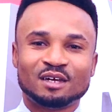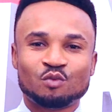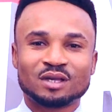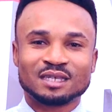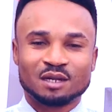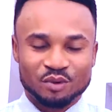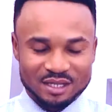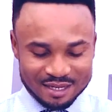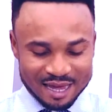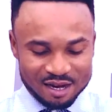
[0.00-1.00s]
day, we are
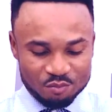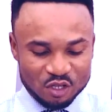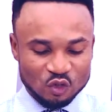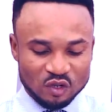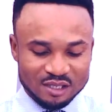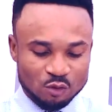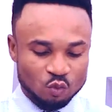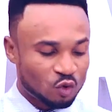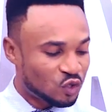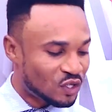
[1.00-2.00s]
celebrating Cardi B's success.
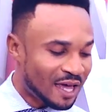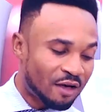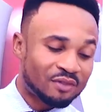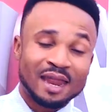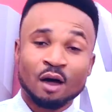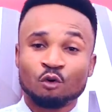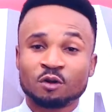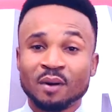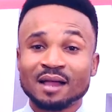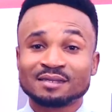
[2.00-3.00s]
We're going to see how that
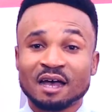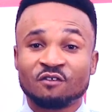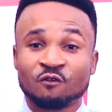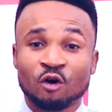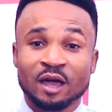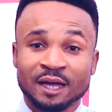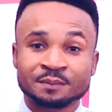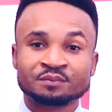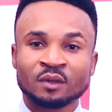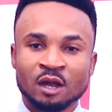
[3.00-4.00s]
award pans out for her,
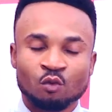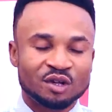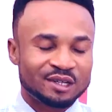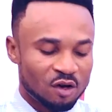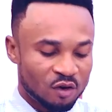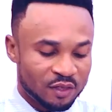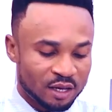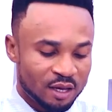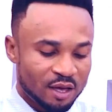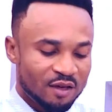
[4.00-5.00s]
and we wish her all
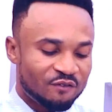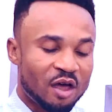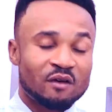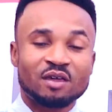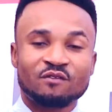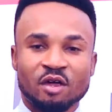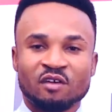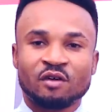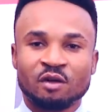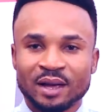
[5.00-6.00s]
the very,
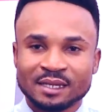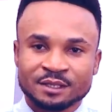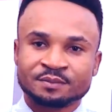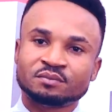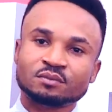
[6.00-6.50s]
very, very best.